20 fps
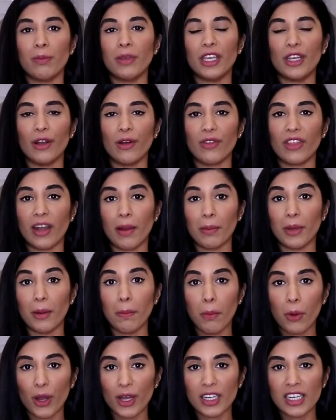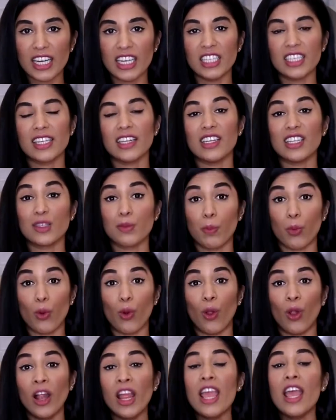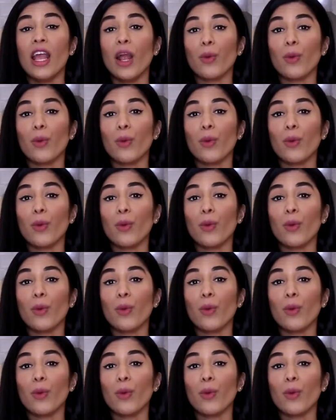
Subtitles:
here that I'm gonna put into this bowl,